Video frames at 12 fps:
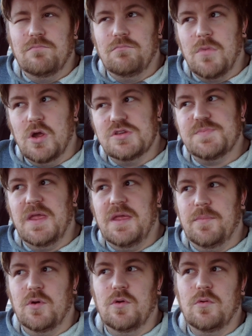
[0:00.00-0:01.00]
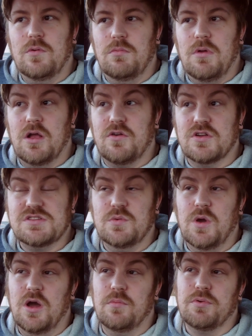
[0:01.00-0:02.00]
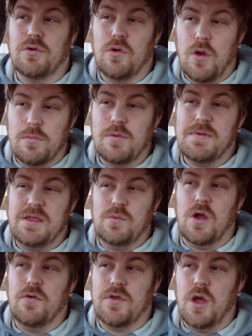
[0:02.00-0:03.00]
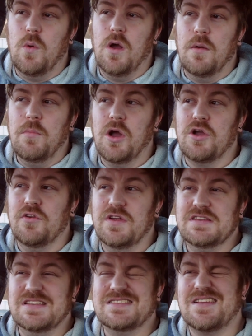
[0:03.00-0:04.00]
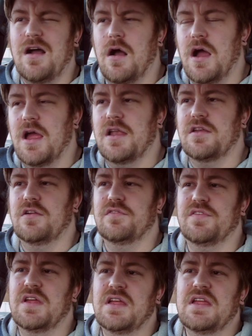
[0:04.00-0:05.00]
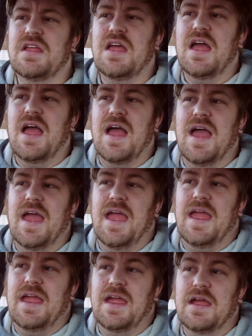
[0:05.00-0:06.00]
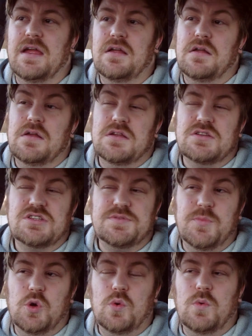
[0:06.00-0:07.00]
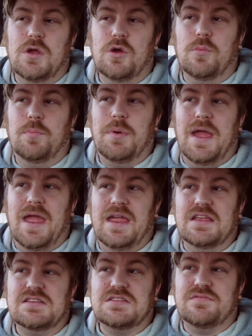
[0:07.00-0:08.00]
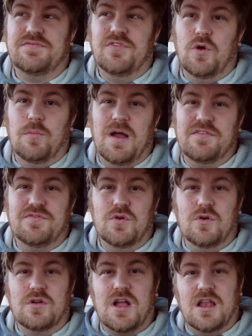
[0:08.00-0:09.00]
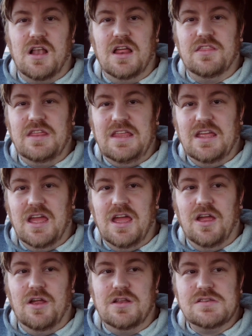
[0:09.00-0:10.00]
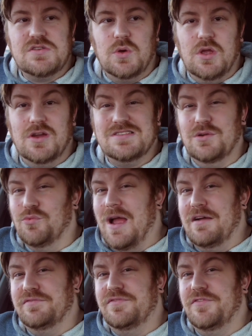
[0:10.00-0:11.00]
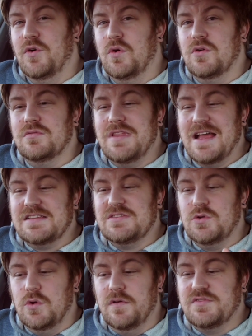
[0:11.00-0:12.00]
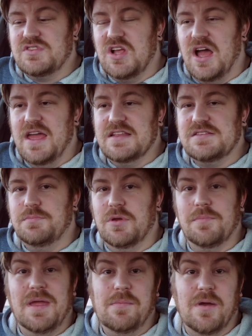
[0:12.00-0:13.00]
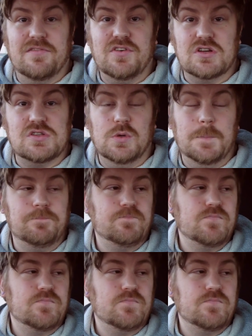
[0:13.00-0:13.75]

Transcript: Most people across the world probably won't know what a Mokka is. It's kind of a small wheel-based 4x4, kind of like the Toyota RAV4, that sort of size, but made by Vauxhall.